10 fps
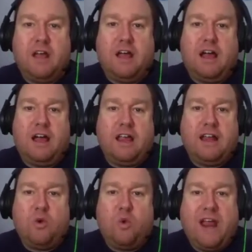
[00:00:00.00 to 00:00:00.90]
uh,
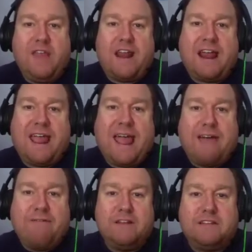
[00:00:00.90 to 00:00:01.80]
in a way that I
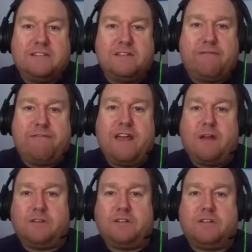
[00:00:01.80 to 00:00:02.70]
haven't
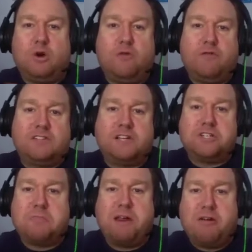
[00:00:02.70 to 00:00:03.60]
felt over
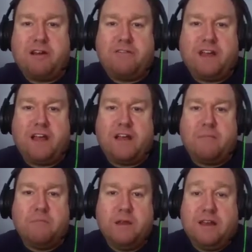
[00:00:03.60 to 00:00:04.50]
such a period of time
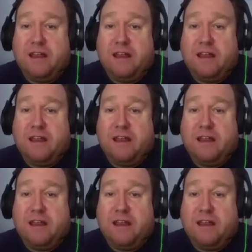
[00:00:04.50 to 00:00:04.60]
in I